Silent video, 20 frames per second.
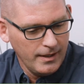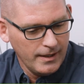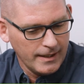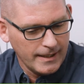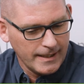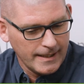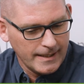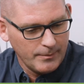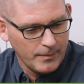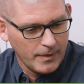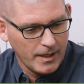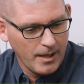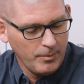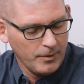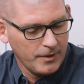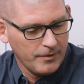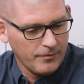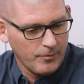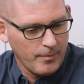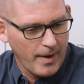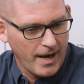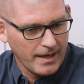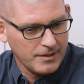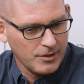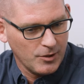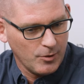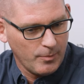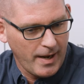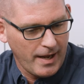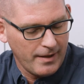a couple different
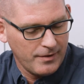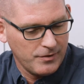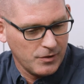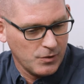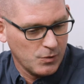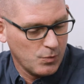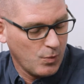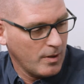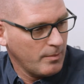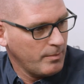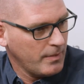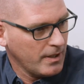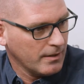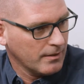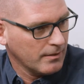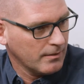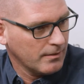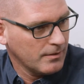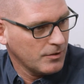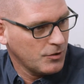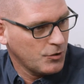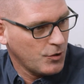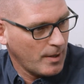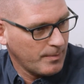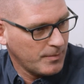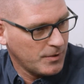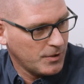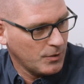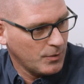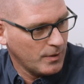bacterial pathogens, one being
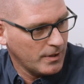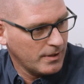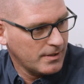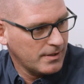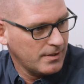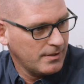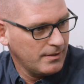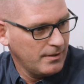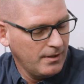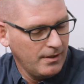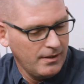Strep suis